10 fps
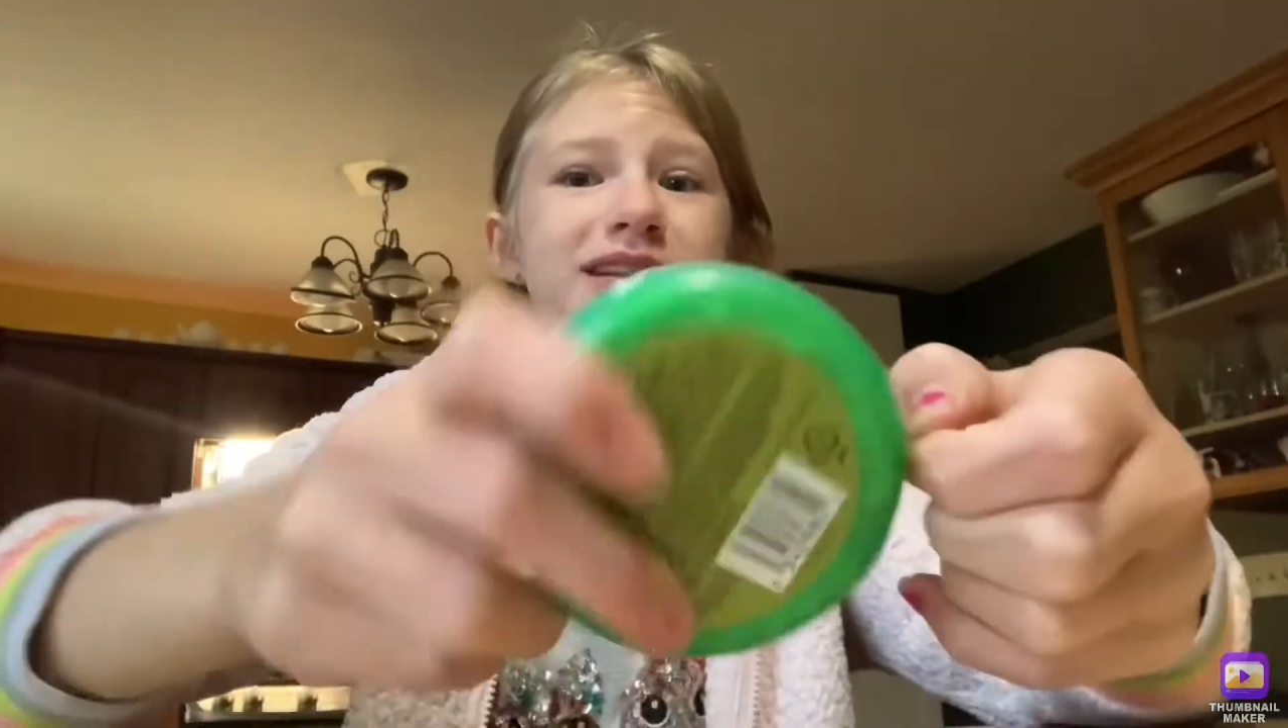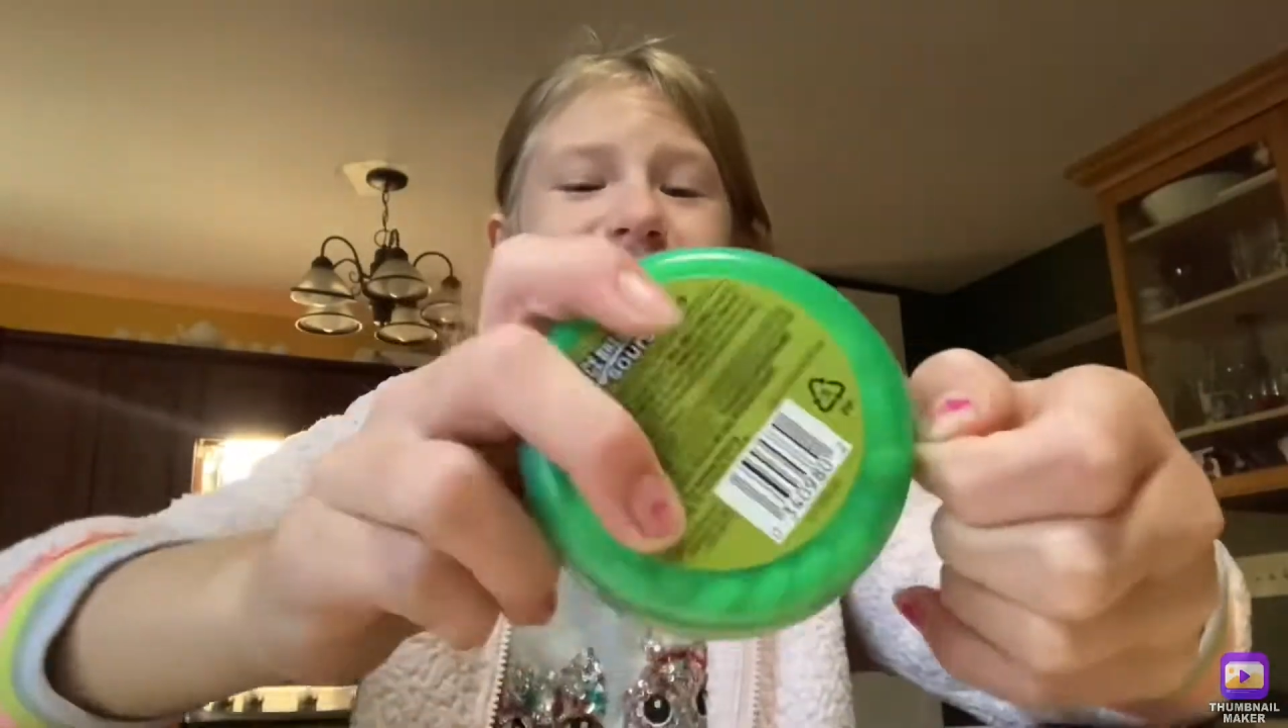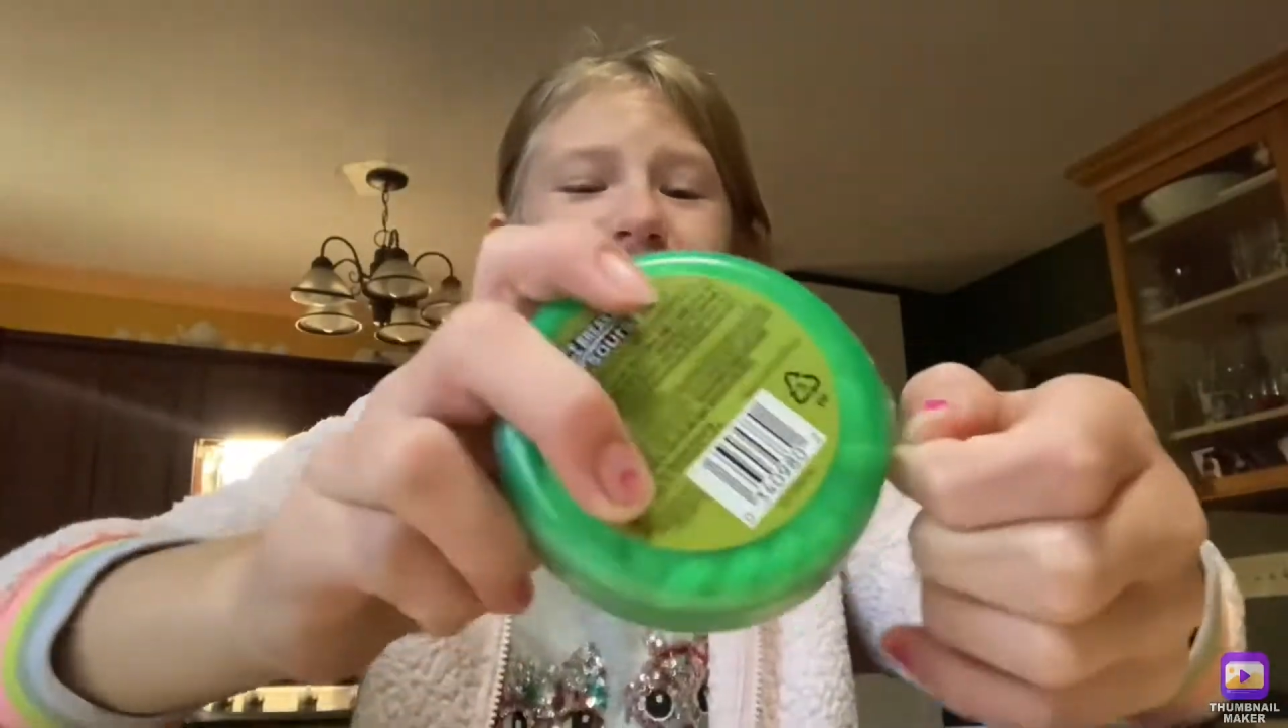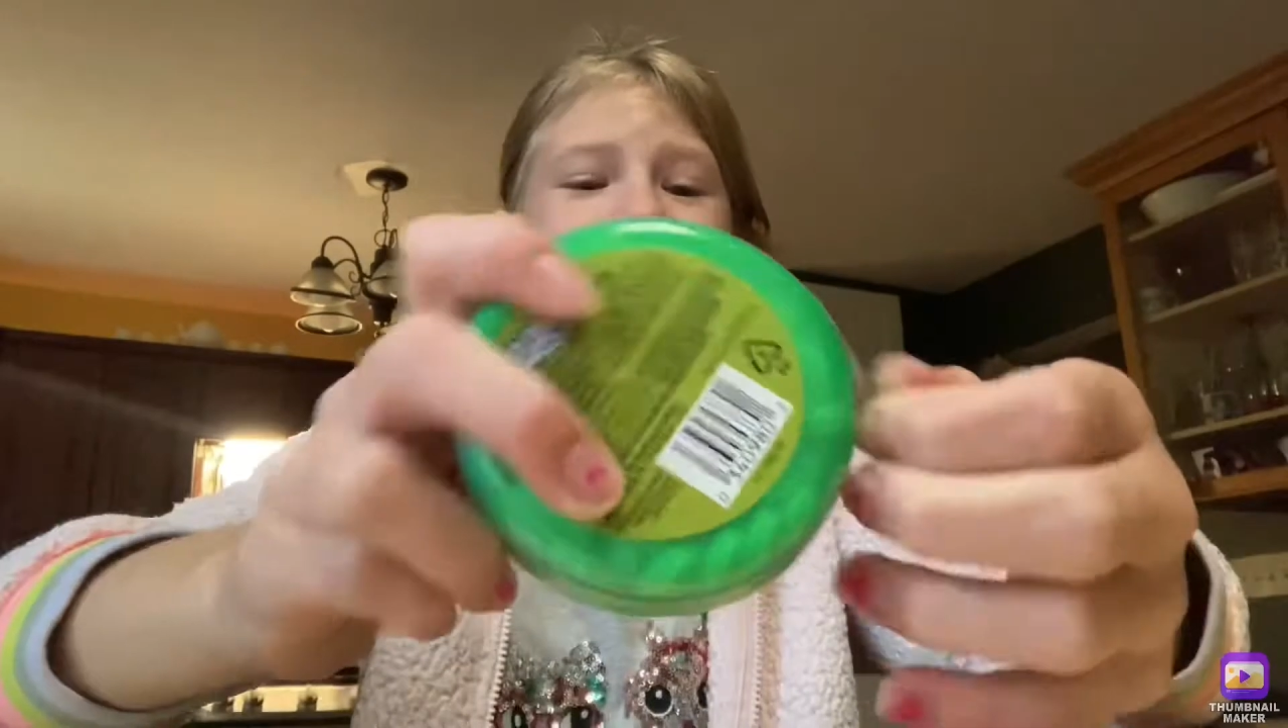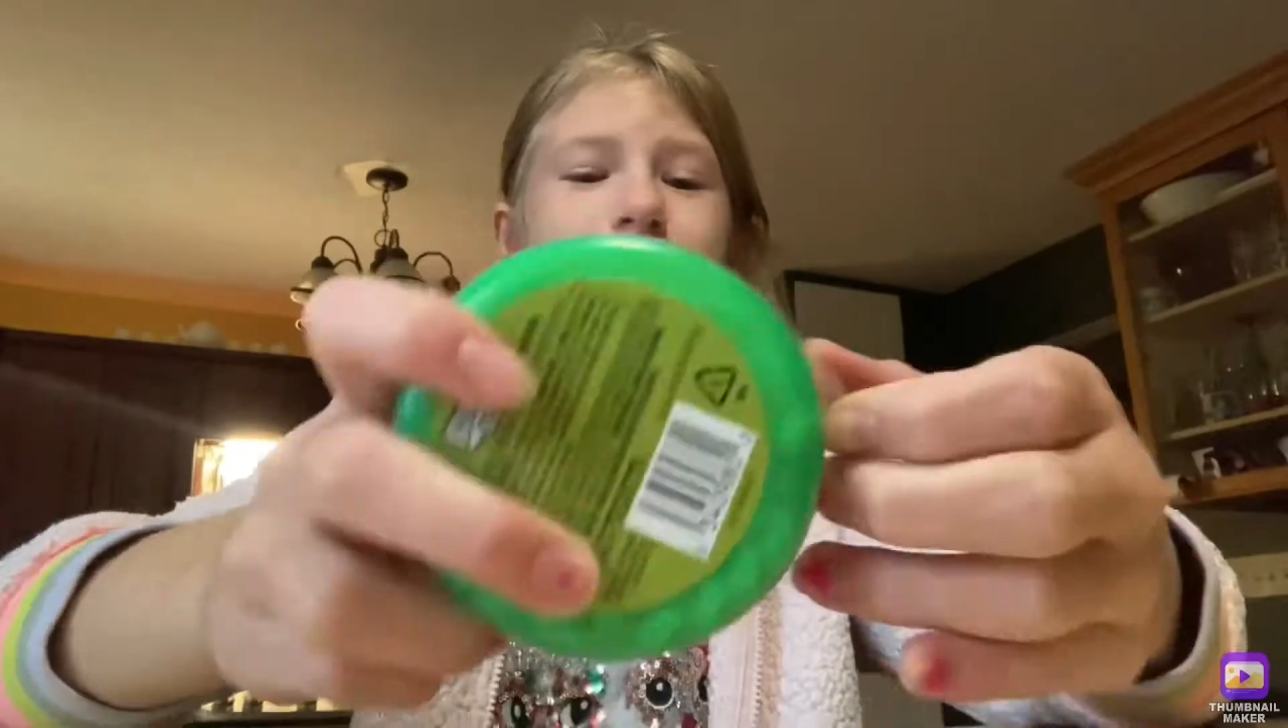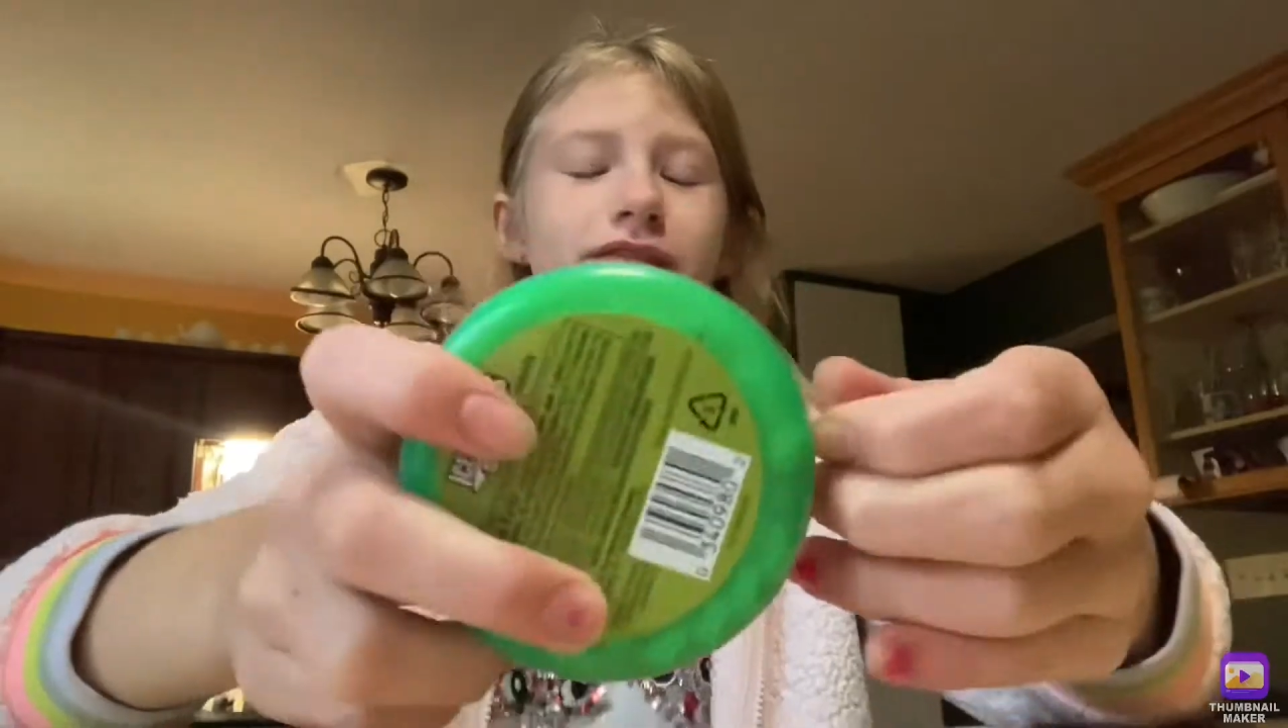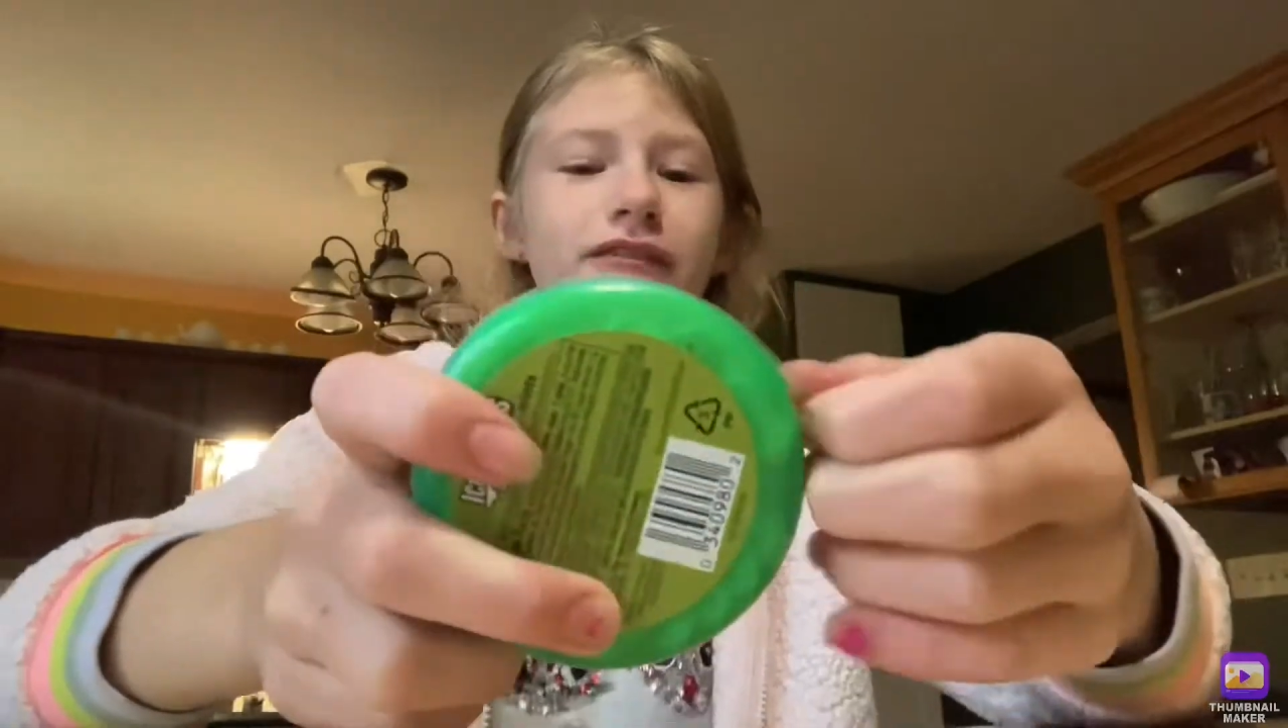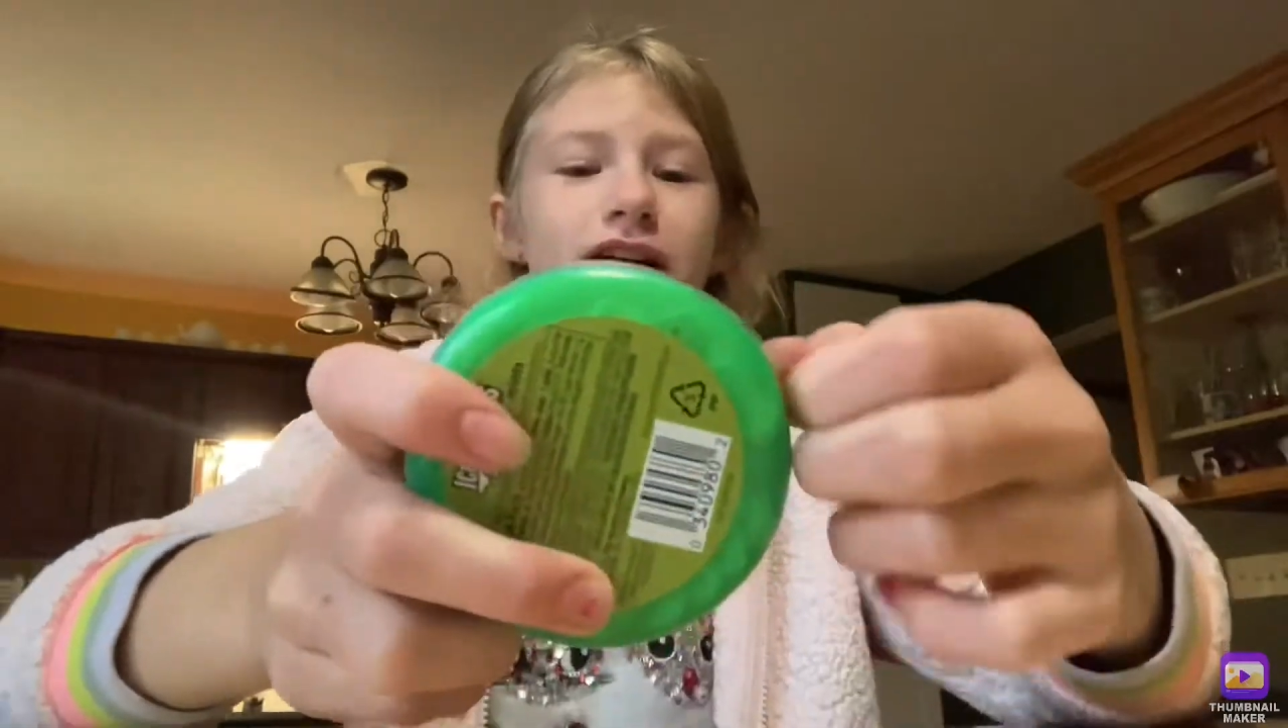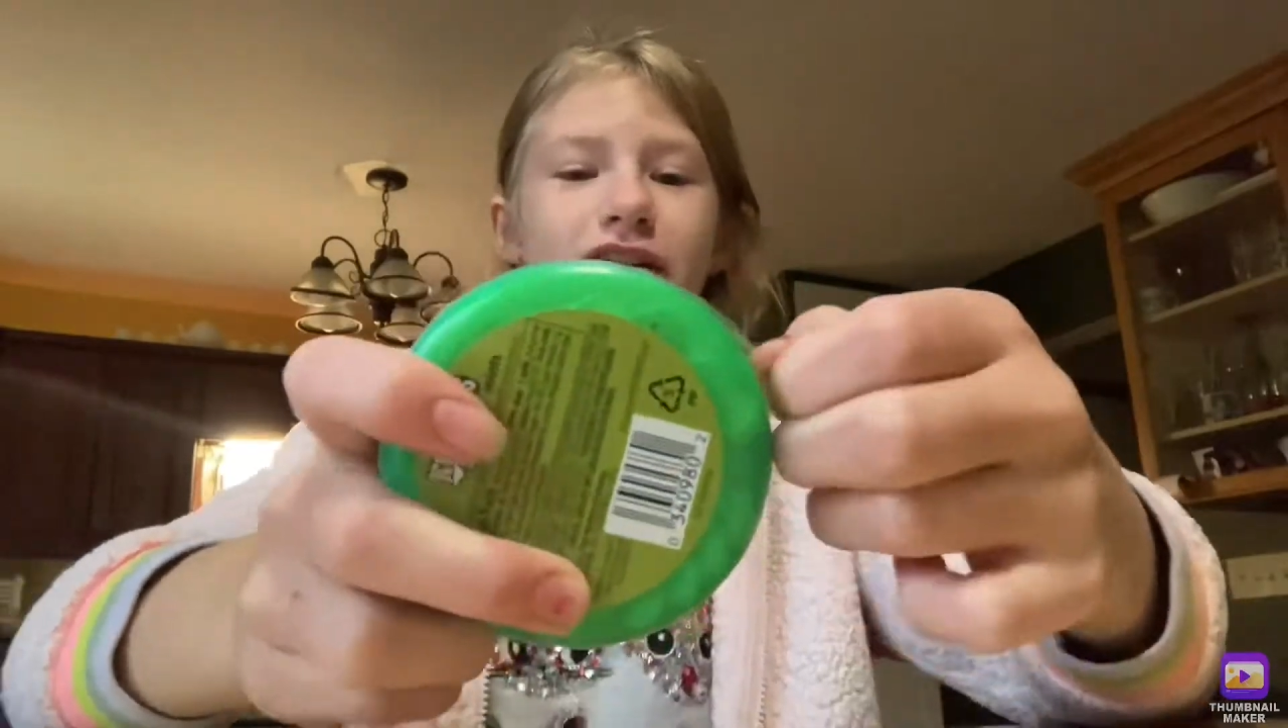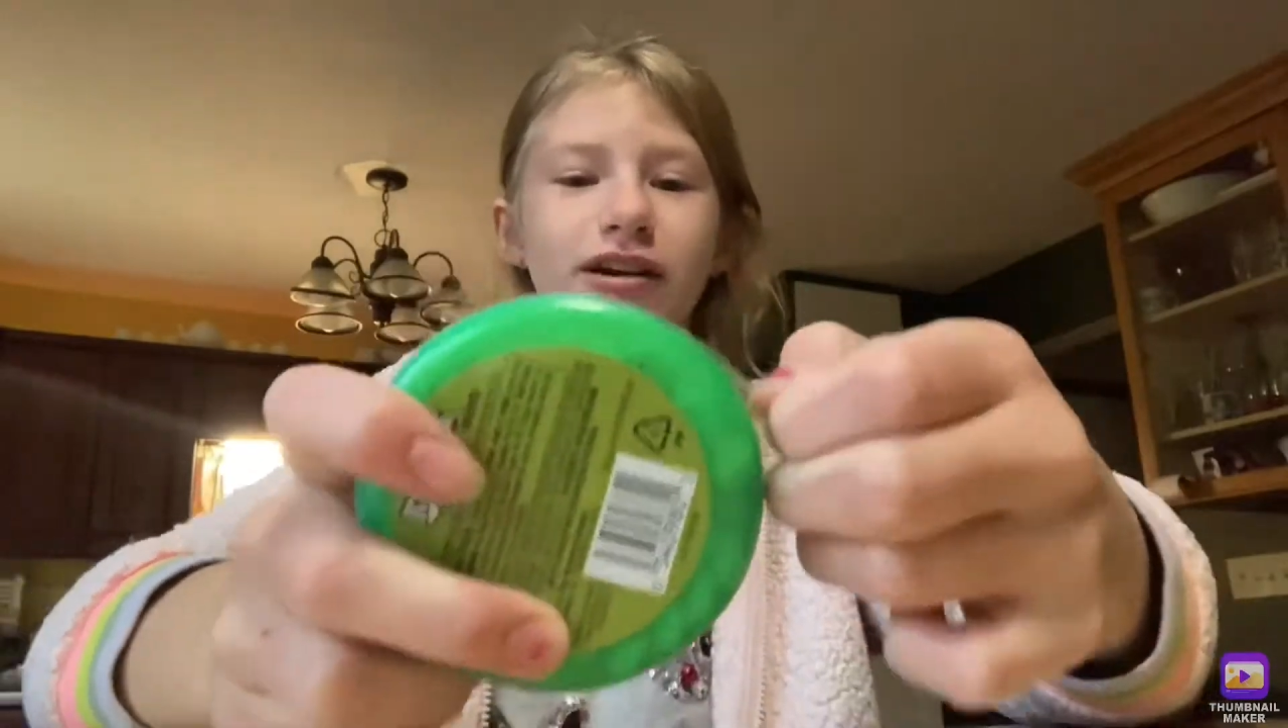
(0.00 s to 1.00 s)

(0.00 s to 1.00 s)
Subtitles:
This is going to be very